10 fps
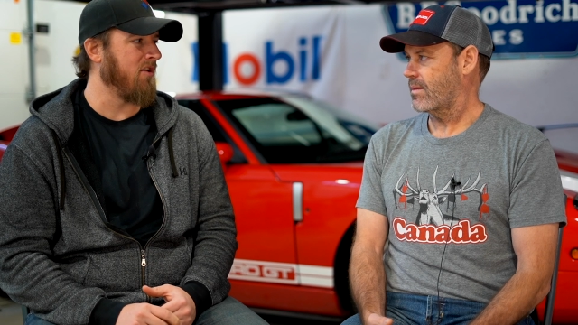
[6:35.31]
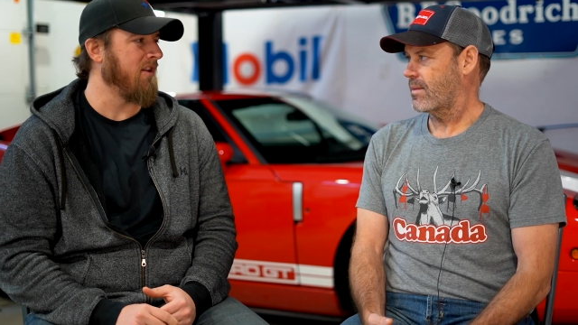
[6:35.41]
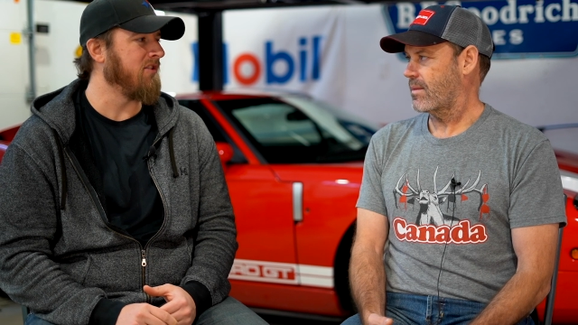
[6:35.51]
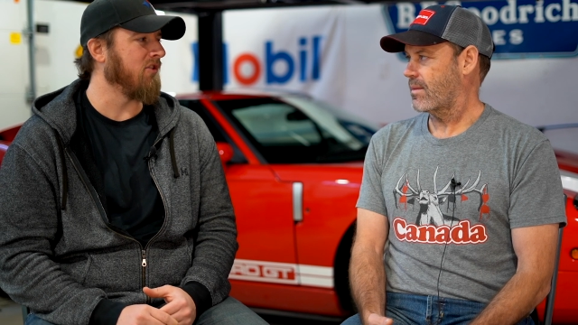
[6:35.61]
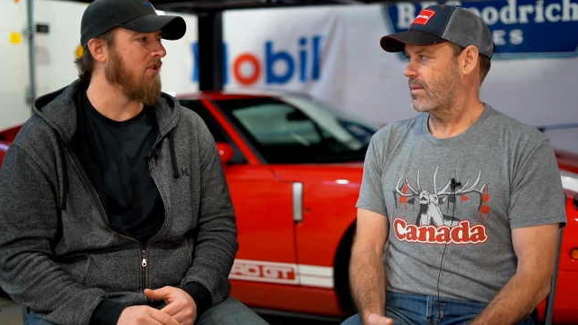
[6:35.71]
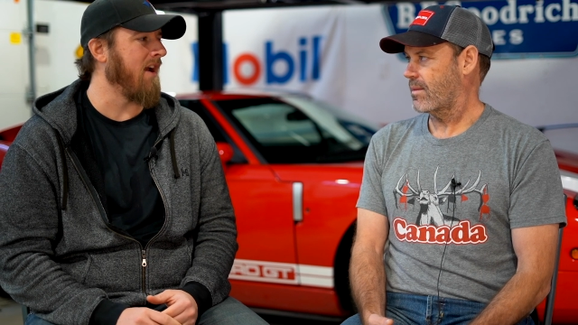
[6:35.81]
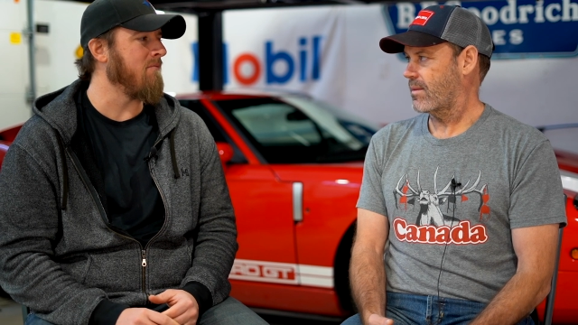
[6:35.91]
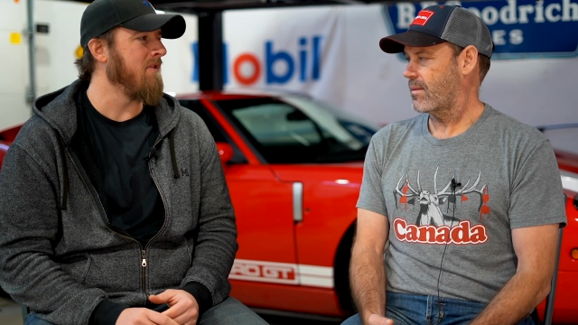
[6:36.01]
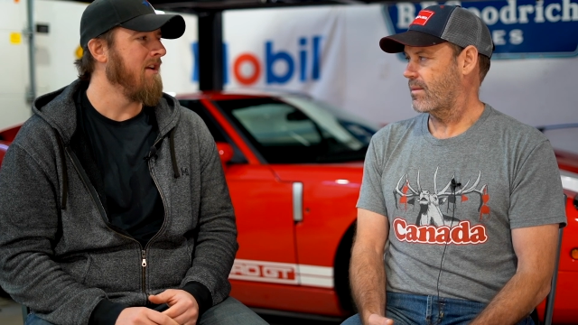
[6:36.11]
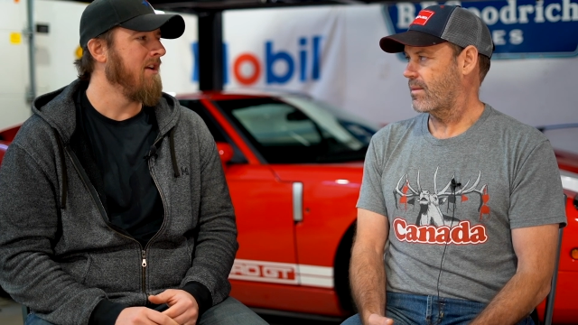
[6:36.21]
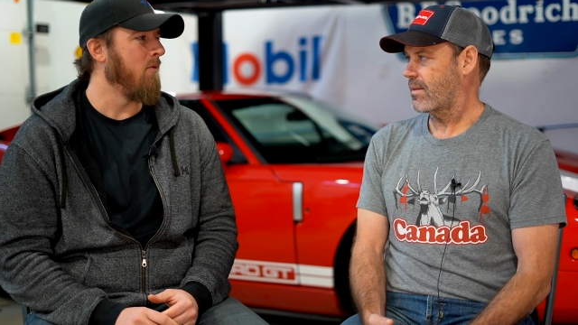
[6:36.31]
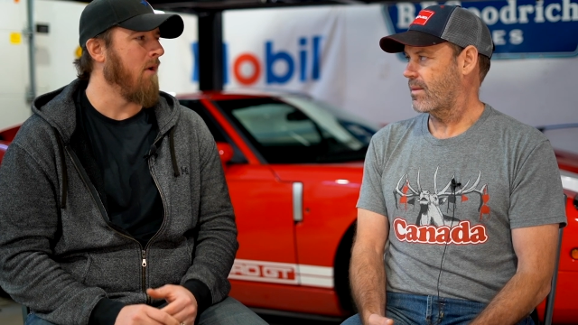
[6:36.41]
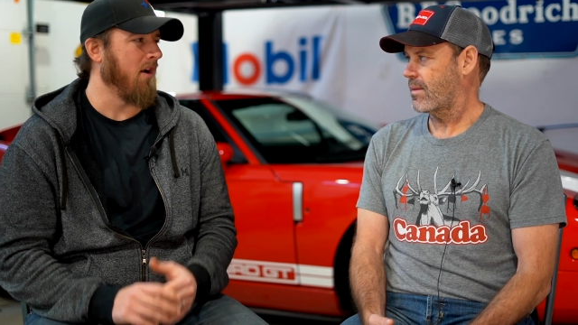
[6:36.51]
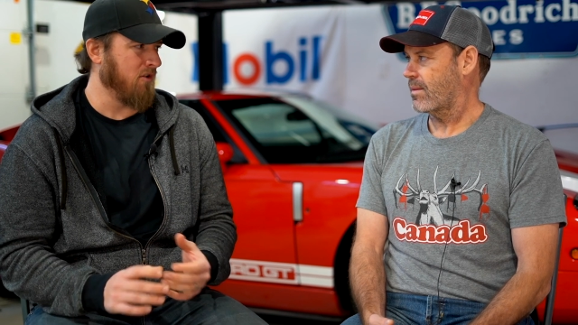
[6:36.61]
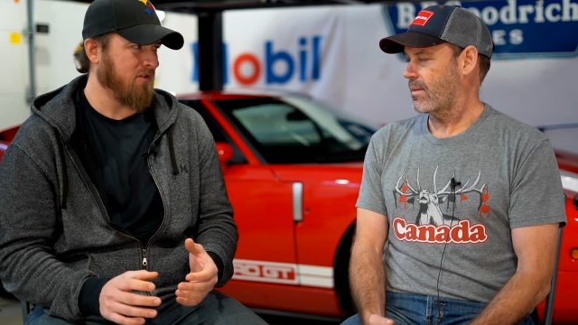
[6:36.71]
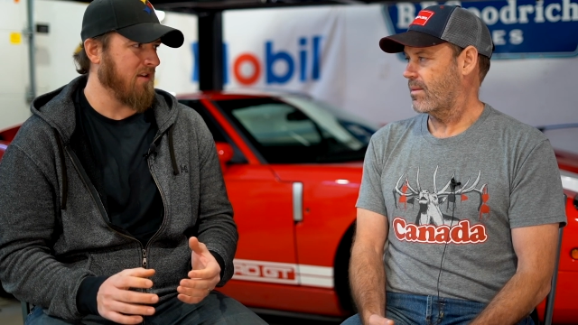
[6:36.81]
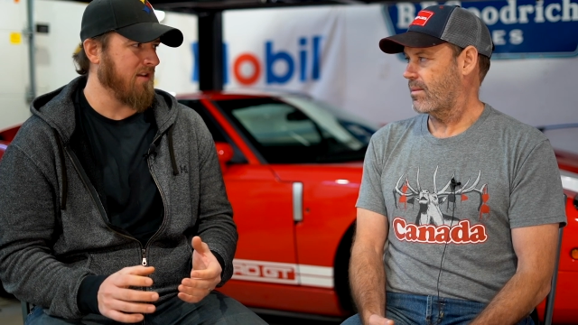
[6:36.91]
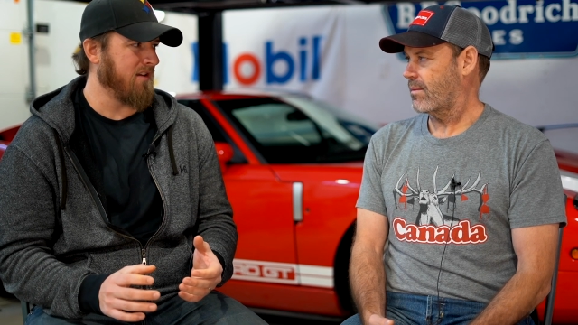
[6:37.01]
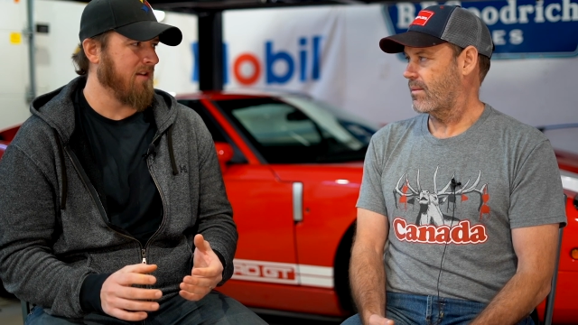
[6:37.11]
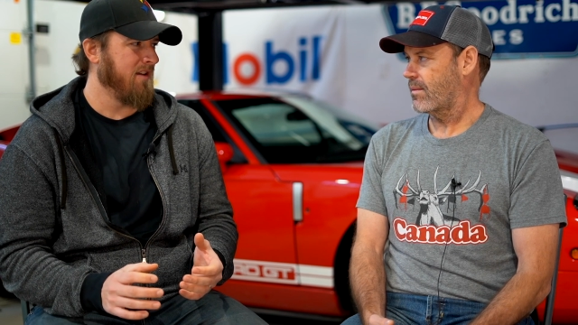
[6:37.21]
Speaker 1: on Instagram where it looks
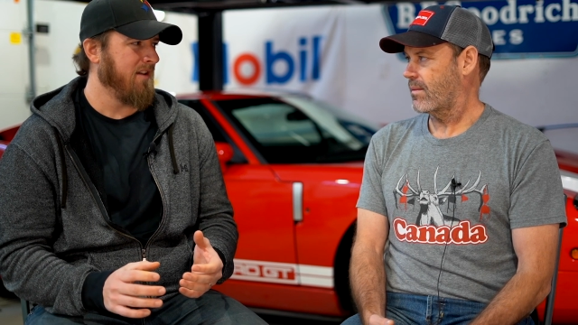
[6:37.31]
like